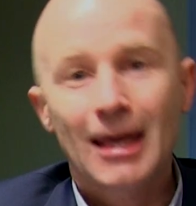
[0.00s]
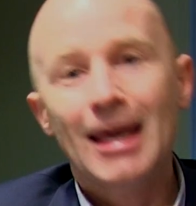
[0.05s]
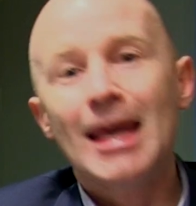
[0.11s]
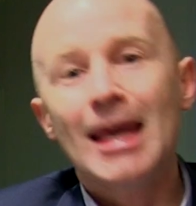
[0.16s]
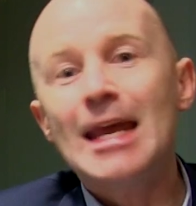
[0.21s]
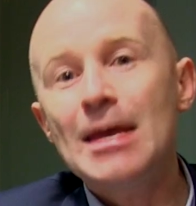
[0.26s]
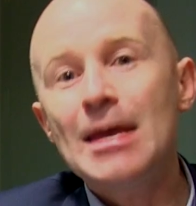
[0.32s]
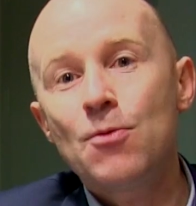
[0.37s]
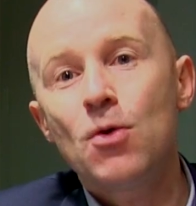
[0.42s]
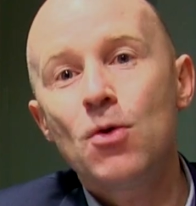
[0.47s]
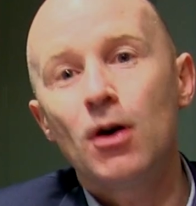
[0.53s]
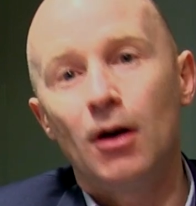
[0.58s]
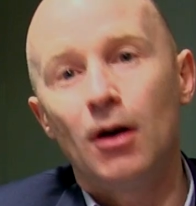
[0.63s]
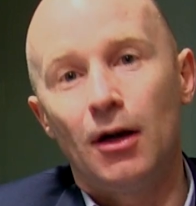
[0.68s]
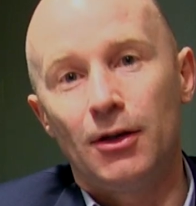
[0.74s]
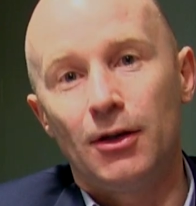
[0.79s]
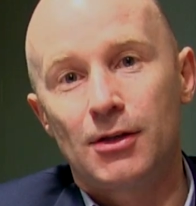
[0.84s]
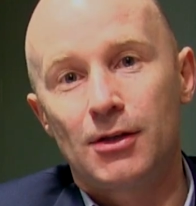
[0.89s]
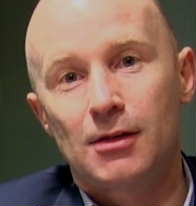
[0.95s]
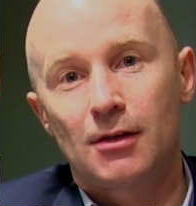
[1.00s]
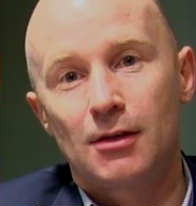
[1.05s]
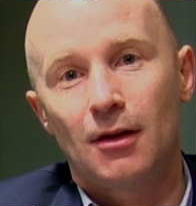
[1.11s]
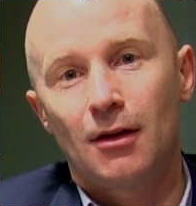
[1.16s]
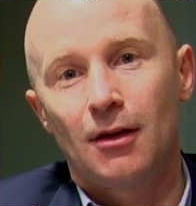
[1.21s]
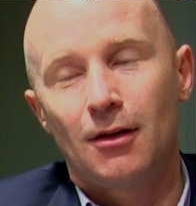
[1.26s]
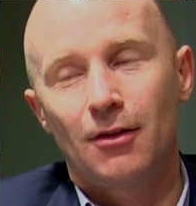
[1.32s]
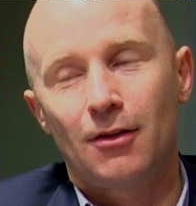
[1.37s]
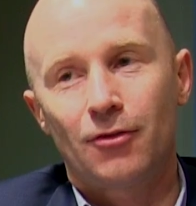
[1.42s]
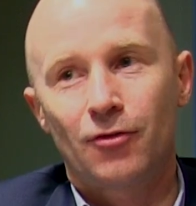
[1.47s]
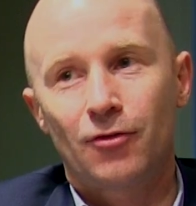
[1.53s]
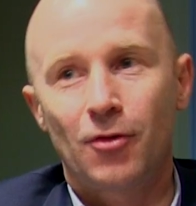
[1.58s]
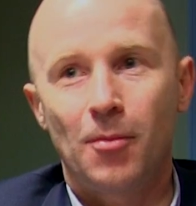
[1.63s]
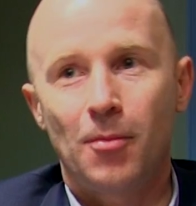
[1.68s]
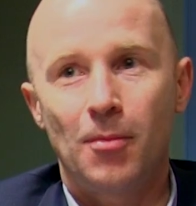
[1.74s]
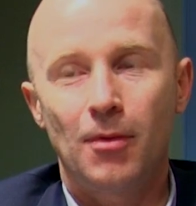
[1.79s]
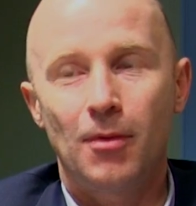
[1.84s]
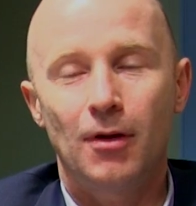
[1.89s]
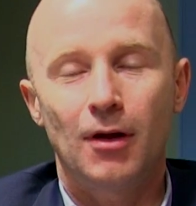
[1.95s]
key words
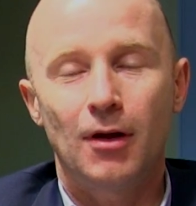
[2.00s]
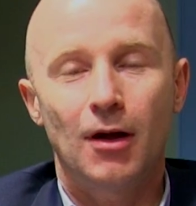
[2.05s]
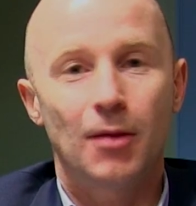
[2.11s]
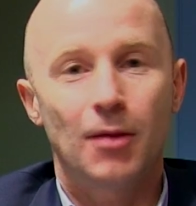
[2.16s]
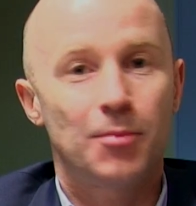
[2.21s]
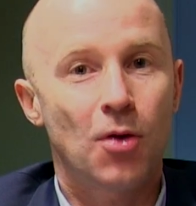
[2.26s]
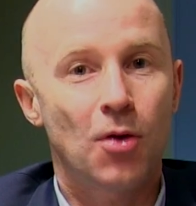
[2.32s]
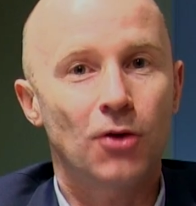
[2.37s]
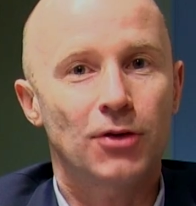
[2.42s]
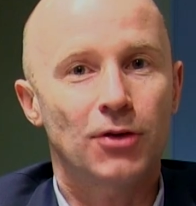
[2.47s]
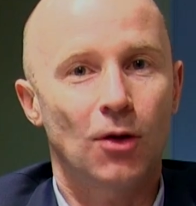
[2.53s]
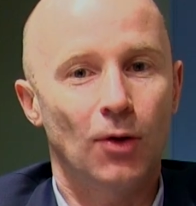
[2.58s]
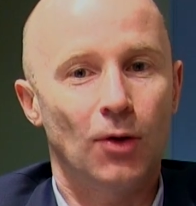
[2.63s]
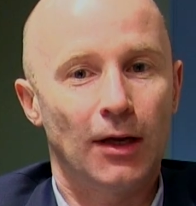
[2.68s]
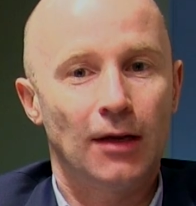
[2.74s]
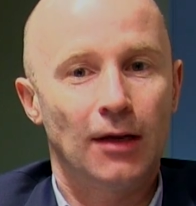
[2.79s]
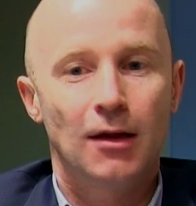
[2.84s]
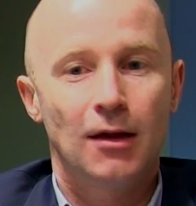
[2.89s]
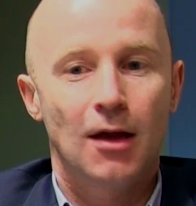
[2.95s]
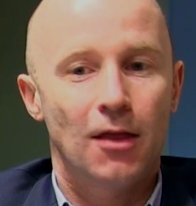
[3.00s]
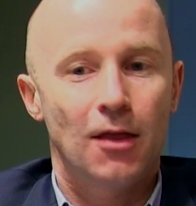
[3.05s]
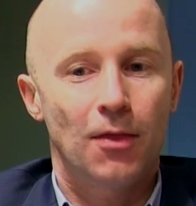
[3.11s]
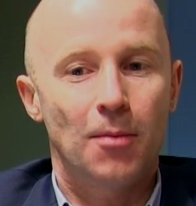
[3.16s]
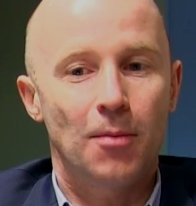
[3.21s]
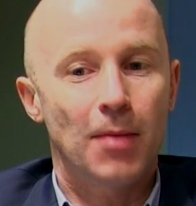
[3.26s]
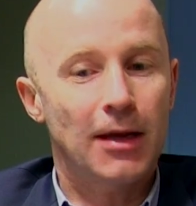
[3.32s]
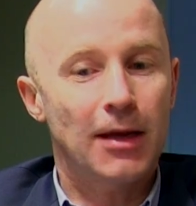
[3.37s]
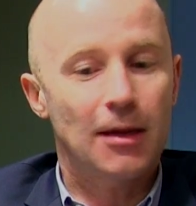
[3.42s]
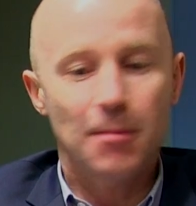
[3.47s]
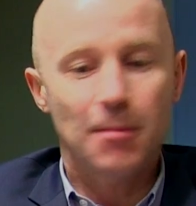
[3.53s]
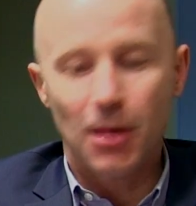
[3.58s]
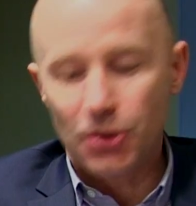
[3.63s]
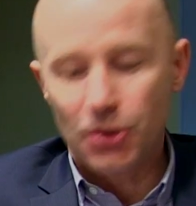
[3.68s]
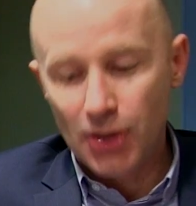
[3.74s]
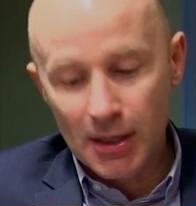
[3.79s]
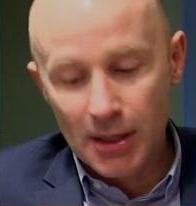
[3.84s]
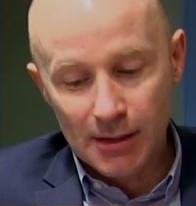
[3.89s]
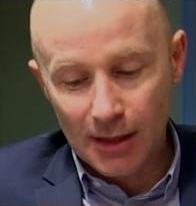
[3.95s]
from potholing that make it
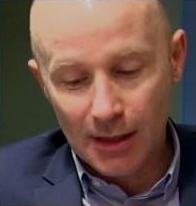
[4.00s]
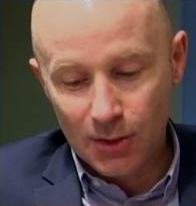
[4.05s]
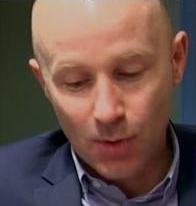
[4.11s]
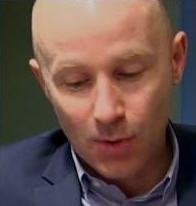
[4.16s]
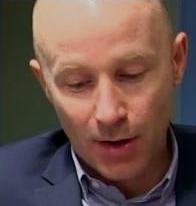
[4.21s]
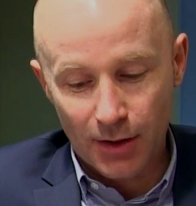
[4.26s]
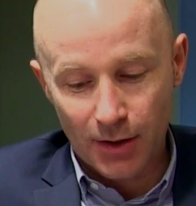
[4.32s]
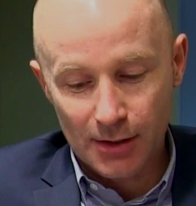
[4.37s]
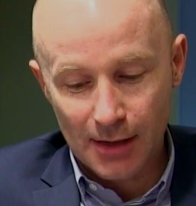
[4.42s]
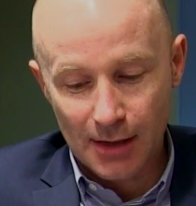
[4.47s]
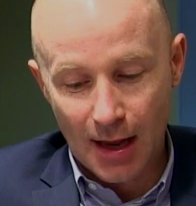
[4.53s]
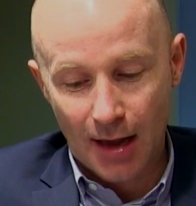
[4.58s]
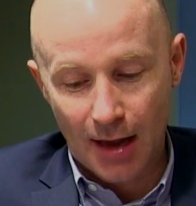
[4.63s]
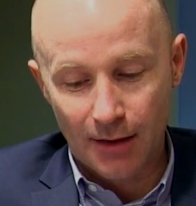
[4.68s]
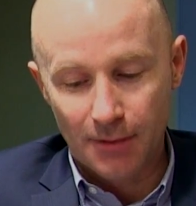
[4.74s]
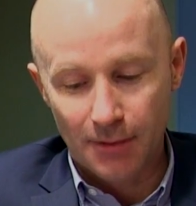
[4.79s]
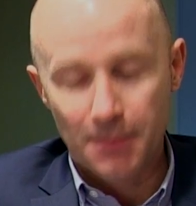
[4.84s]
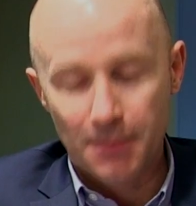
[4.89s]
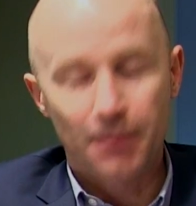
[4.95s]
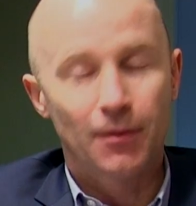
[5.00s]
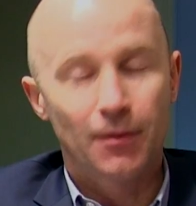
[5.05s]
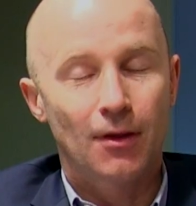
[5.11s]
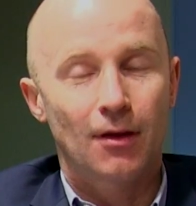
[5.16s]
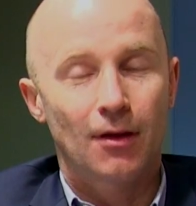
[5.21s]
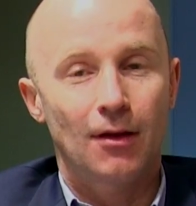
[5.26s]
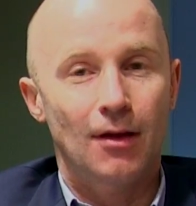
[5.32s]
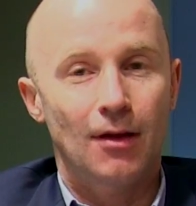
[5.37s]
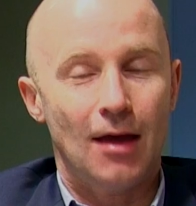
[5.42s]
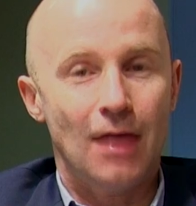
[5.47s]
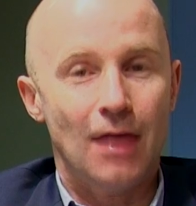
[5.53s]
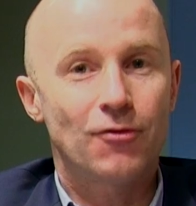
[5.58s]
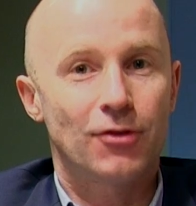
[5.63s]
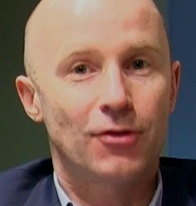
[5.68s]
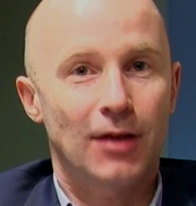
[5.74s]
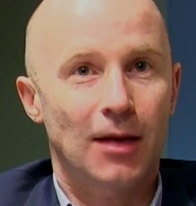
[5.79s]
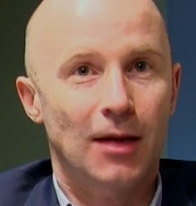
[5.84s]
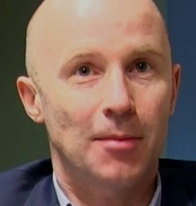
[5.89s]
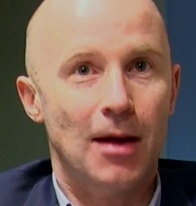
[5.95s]
much easier to understand
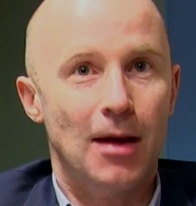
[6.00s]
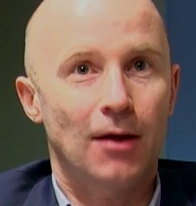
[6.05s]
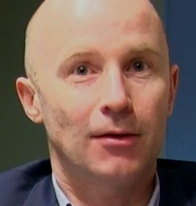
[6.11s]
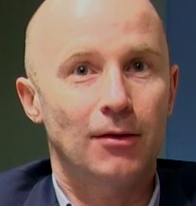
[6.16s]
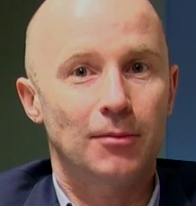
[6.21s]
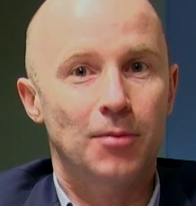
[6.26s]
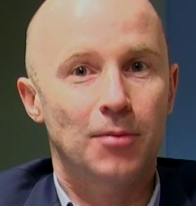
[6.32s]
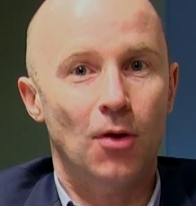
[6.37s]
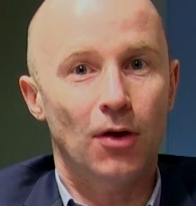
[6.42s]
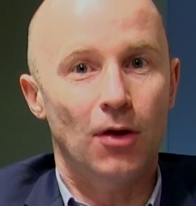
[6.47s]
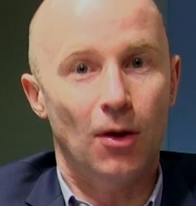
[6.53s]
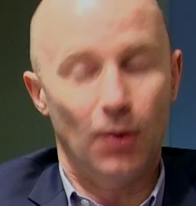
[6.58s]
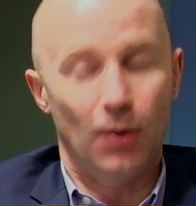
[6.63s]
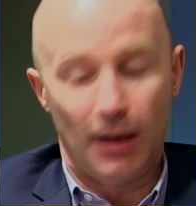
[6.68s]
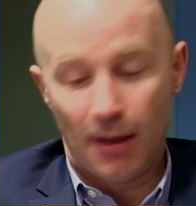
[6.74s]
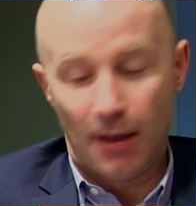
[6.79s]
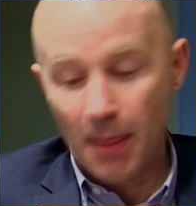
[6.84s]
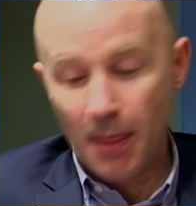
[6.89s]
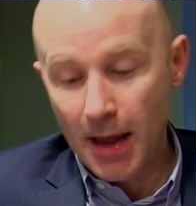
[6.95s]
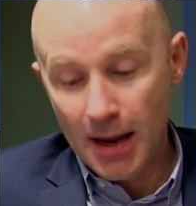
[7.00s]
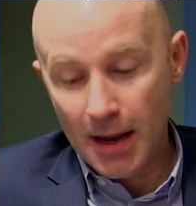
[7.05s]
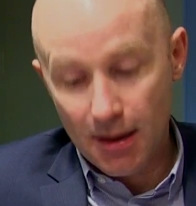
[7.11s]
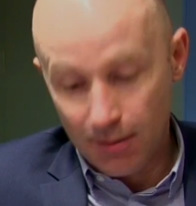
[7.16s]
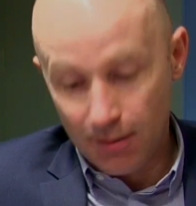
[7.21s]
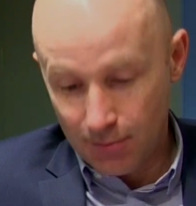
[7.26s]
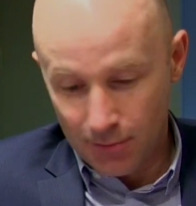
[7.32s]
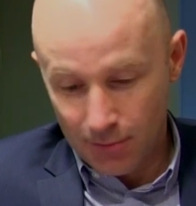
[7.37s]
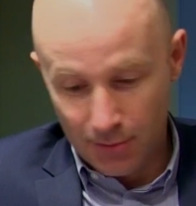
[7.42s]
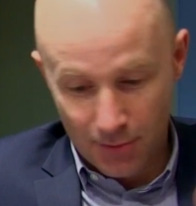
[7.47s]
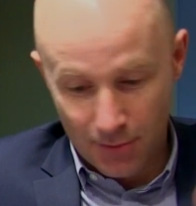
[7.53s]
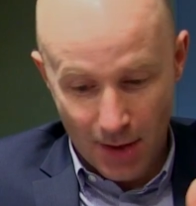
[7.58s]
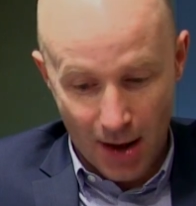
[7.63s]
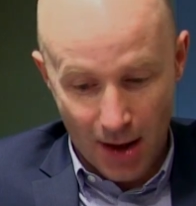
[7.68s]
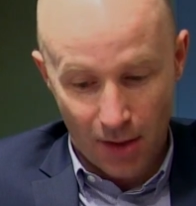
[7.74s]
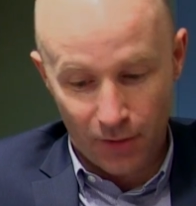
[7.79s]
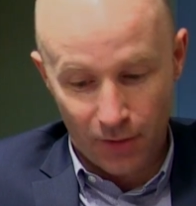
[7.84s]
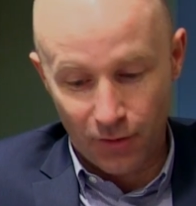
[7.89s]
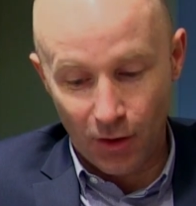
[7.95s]
everything about potholing, and
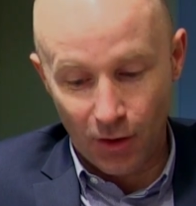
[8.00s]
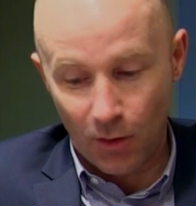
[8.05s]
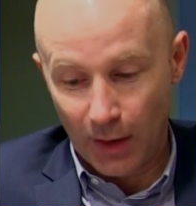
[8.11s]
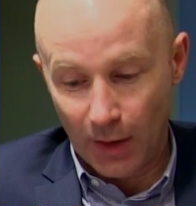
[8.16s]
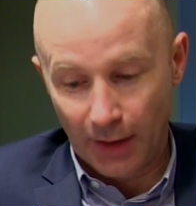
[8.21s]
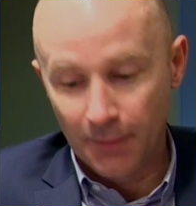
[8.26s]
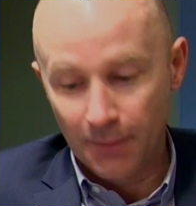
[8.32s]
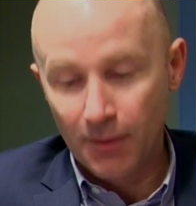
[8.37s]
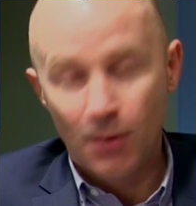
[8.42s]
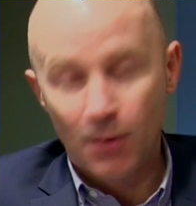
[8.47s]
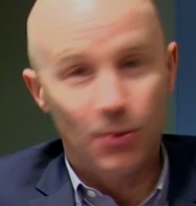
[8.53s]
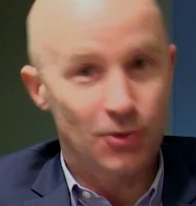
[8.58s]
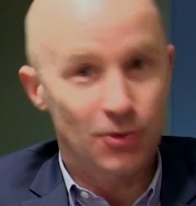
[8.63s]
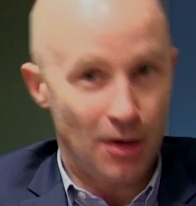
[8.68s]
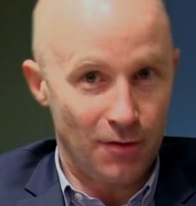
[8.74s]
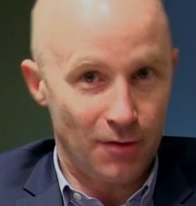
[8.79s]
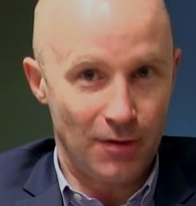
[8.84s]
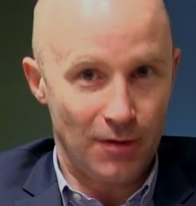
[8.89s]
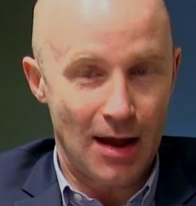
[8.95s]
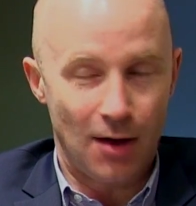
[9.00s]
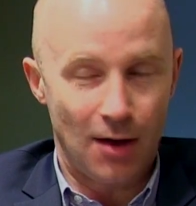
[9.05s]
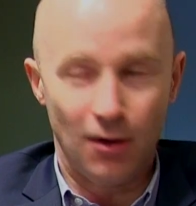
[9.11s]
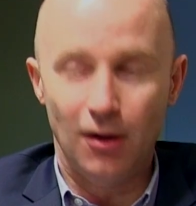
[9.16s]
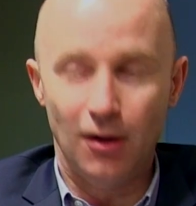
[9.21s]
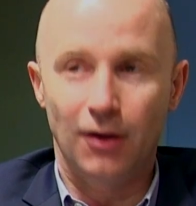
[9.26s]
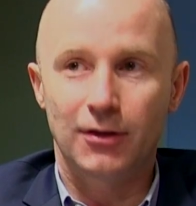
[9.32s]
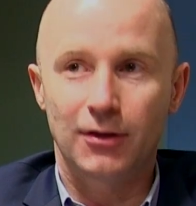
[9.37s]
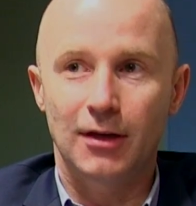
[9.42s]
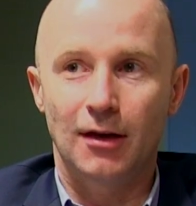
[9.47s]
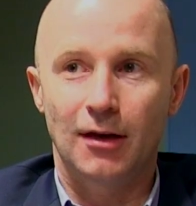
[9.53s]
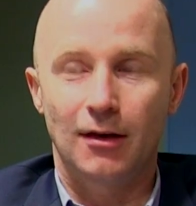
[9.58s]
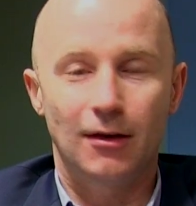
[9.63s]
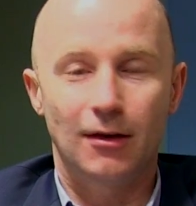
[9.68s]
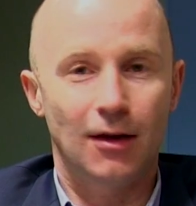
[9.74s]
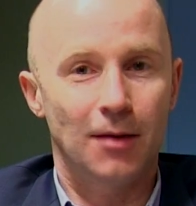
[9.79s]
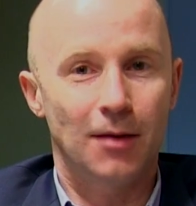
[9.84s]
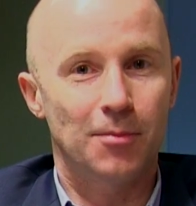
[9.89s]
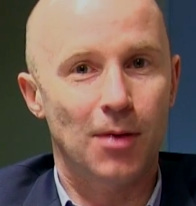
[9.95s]
they are the following, which I've now learnt
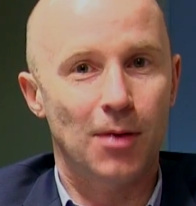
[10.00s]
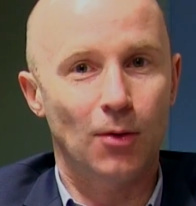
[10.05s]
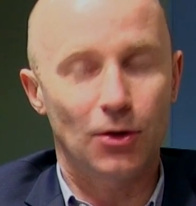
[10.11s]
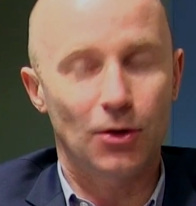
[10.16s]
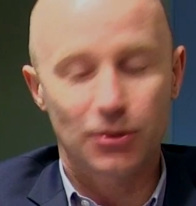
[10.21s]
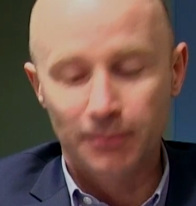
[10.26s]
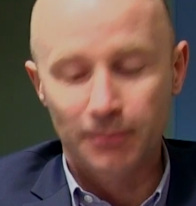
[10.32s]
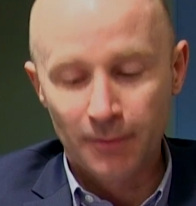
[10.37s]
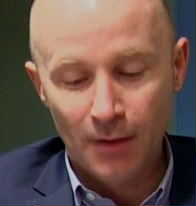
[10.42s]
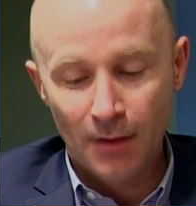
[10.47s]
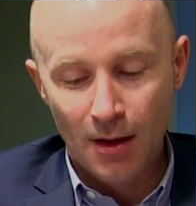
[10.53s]
in Polish.